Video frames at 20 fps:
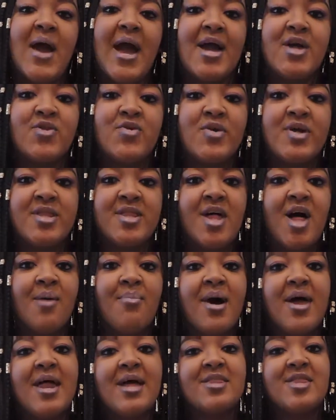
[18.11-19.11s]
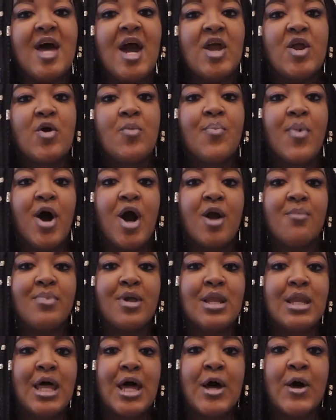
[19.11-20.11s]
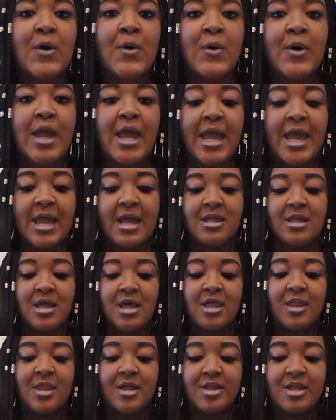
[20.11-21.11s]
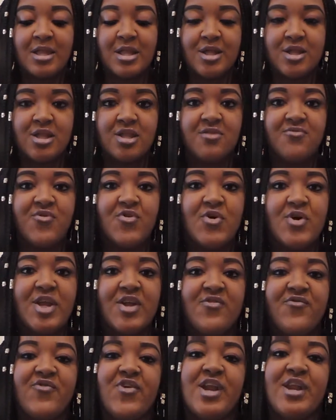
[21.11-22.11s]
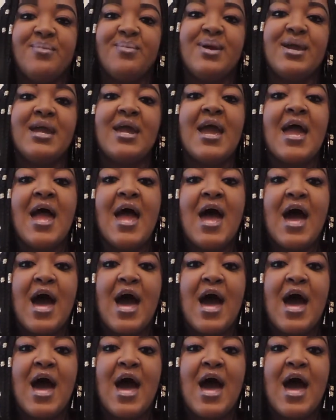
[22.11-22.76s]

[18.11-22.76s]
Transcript: as you can tell by that title bar below and the delicious food in front of me,